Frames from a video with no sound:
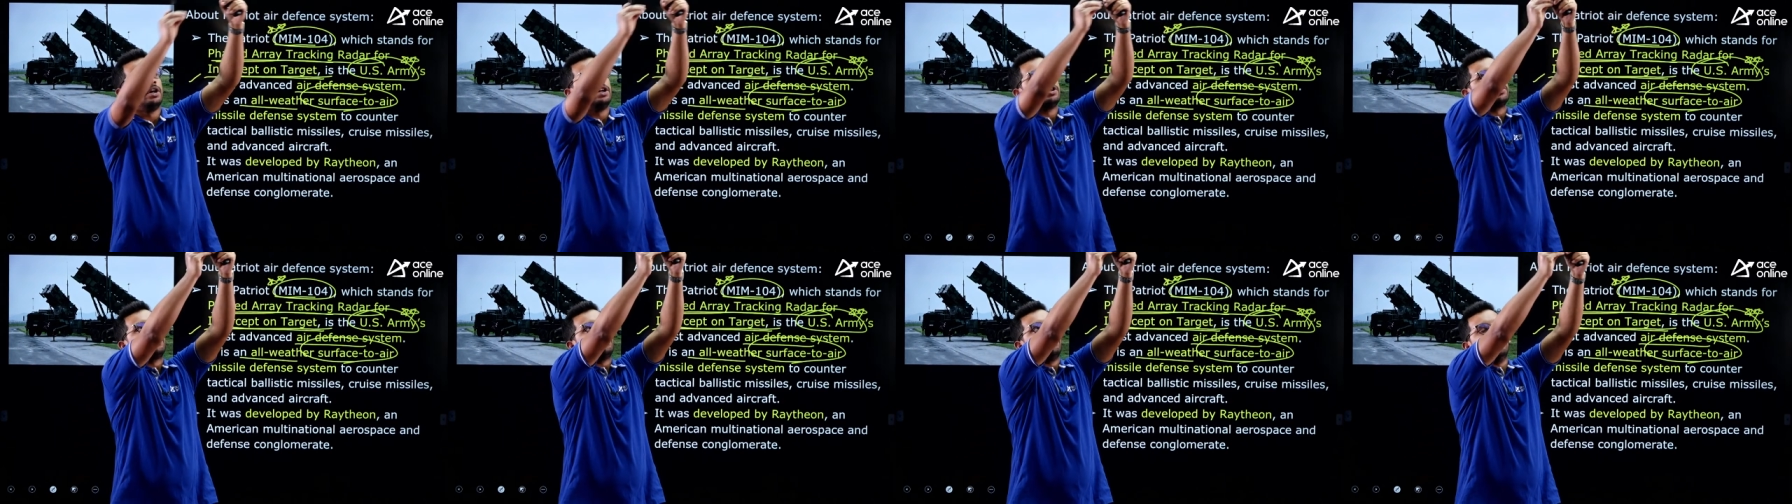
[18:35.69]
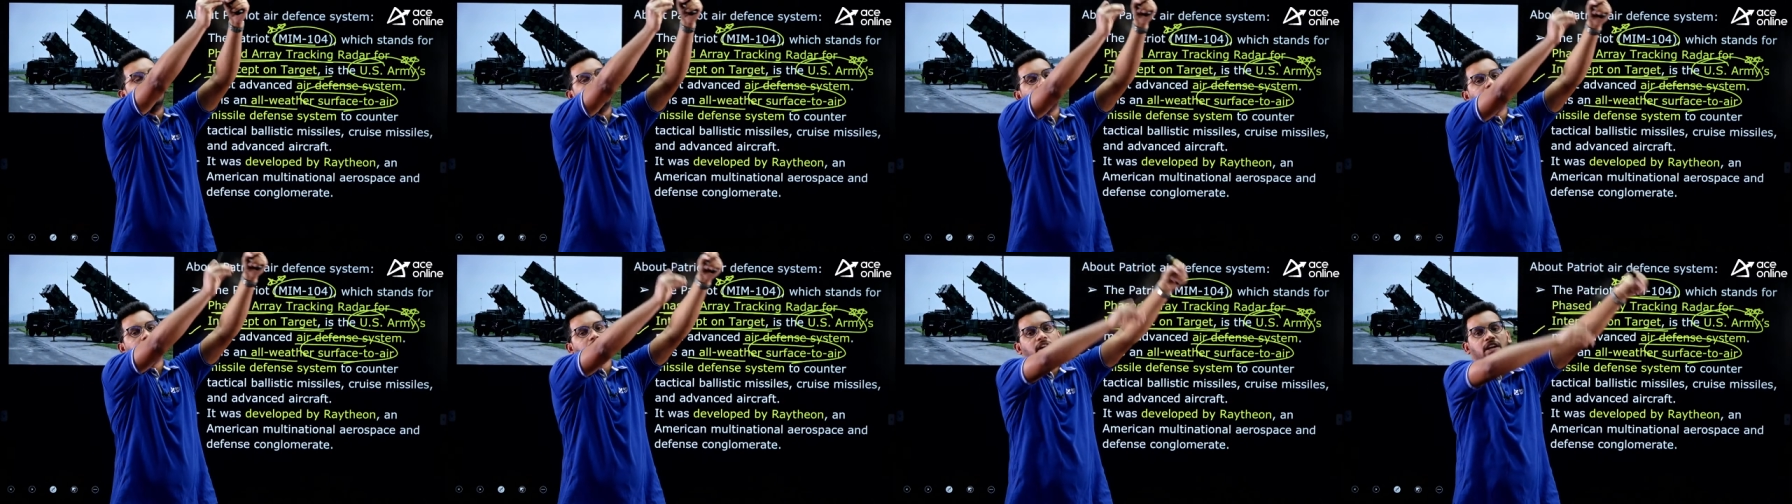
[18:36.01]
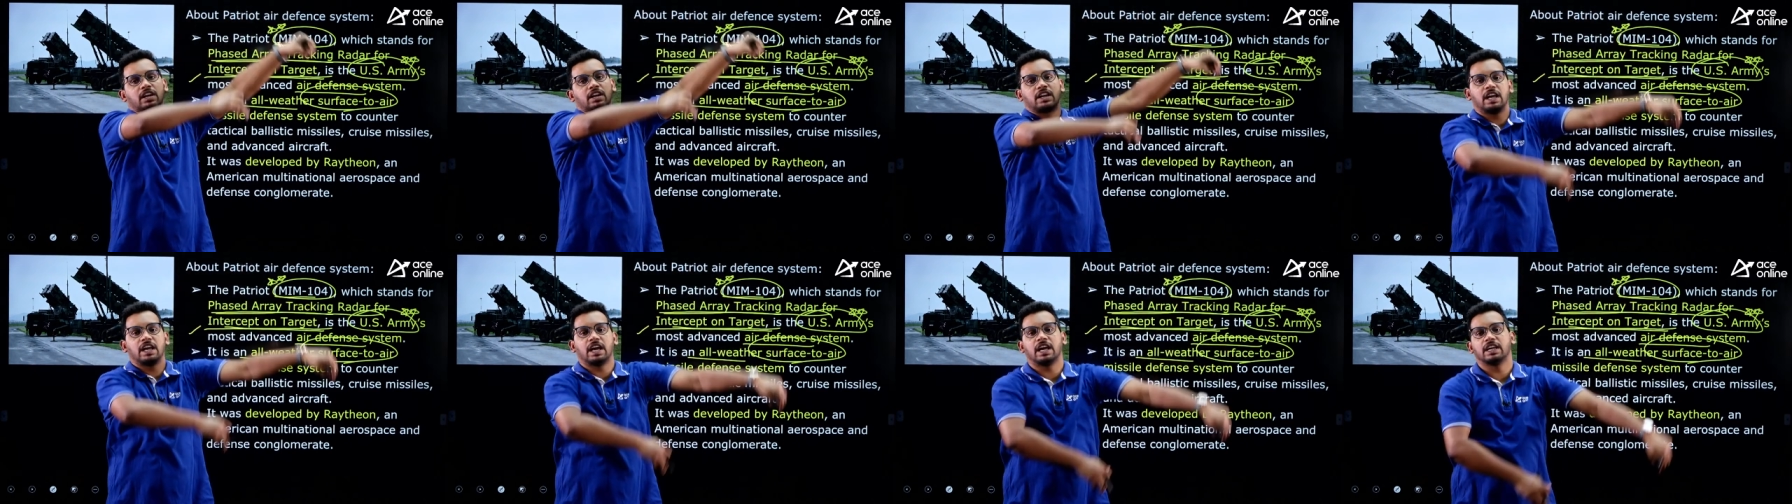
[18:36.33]
So, it will
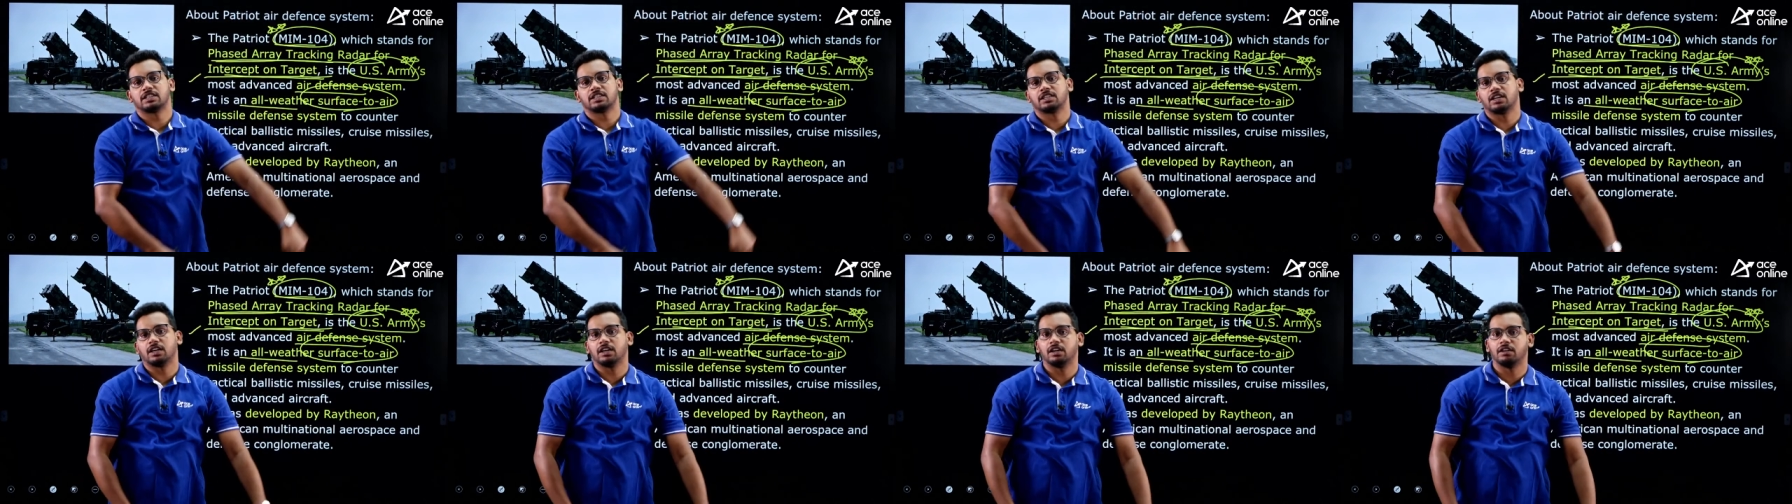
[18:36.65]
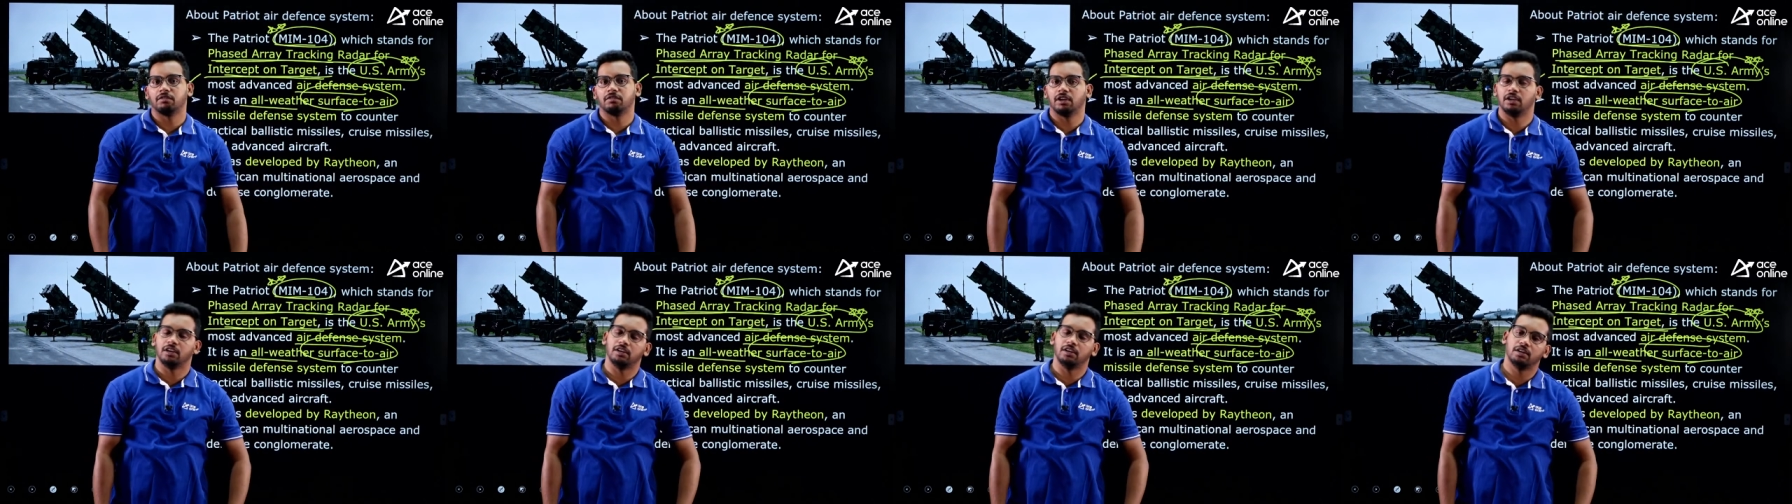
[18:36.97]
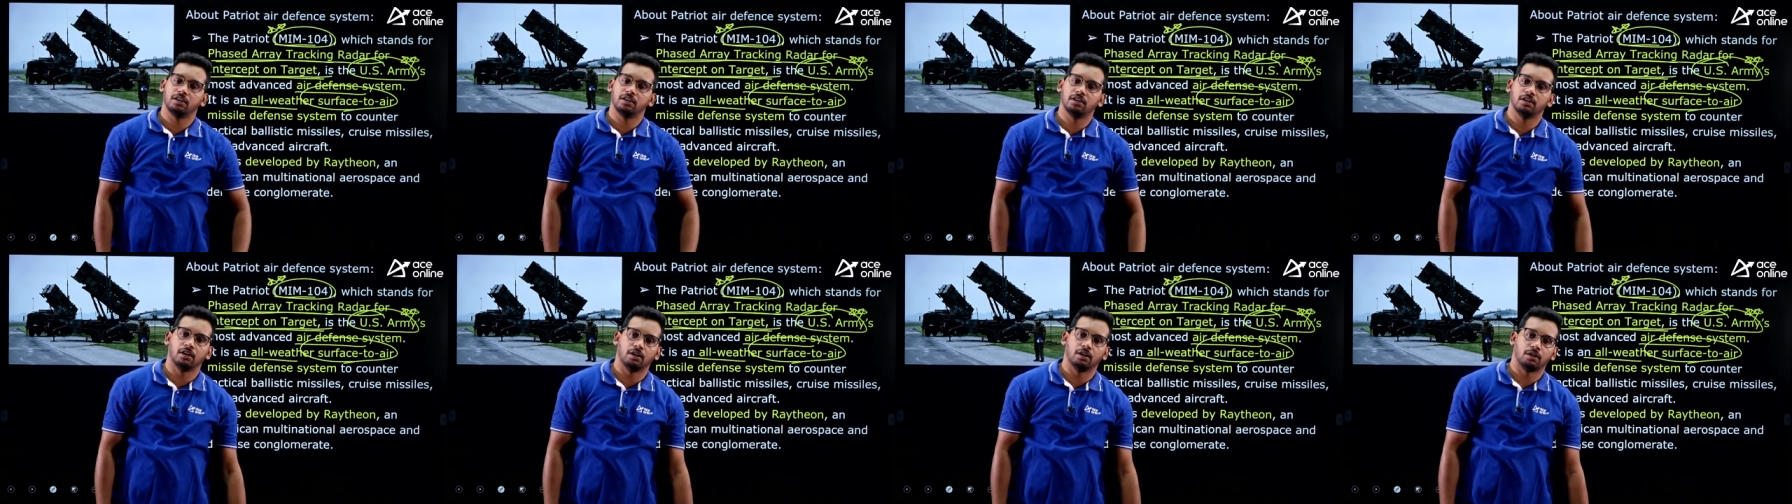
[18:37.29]
clash and it will
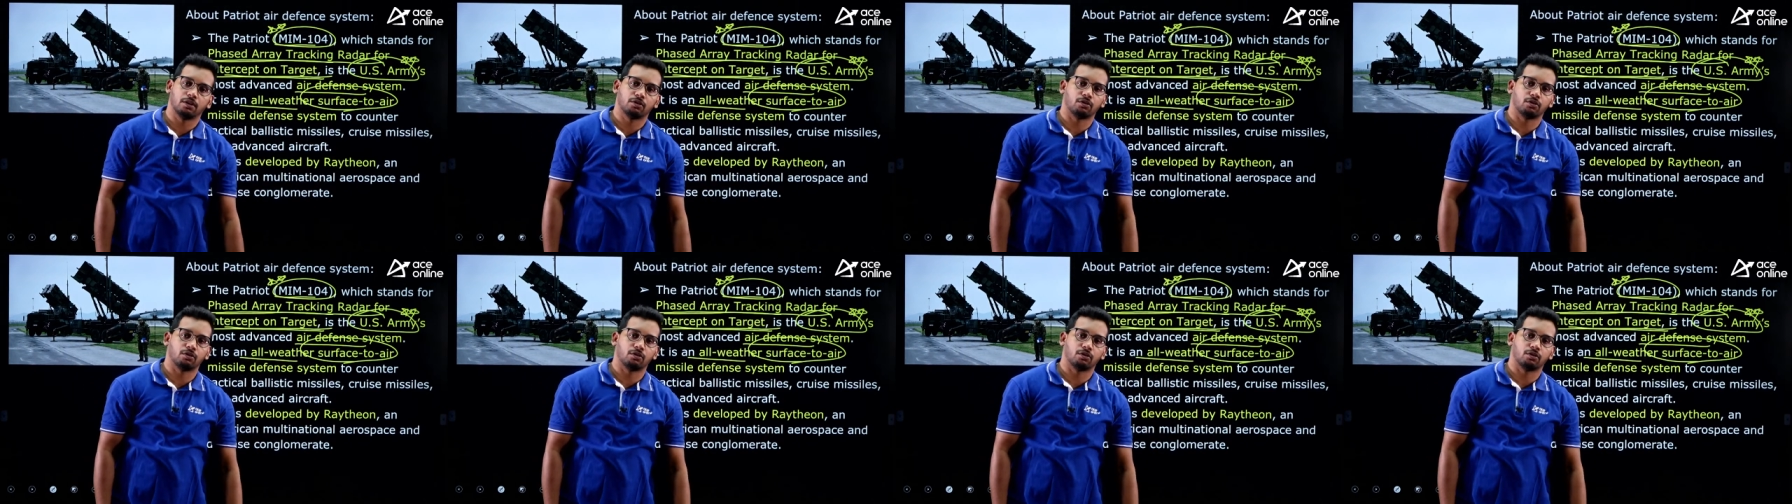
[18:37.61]
uh,